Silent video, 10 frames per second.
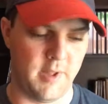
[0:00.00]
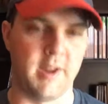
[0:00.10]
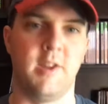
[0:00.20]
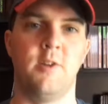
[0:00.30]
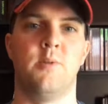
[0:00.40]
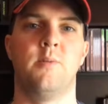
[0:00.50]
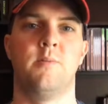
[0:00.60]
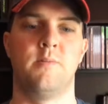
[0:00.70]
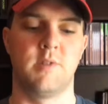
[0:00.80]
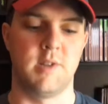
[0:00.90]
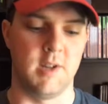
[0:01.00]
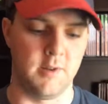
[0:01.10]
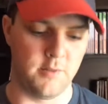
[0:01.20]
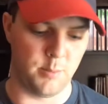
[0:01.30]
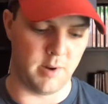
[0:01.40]
thank you,
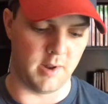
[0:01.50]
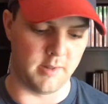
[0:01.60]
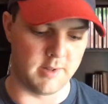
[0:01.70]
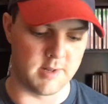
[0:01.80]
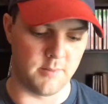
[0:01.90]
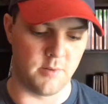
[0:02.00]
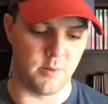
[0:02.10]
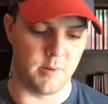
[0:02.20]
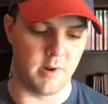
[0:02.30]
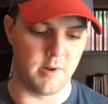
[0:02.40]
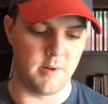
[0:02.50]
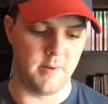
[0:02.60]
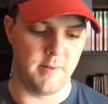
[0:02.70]
Steve, for picking these up for me.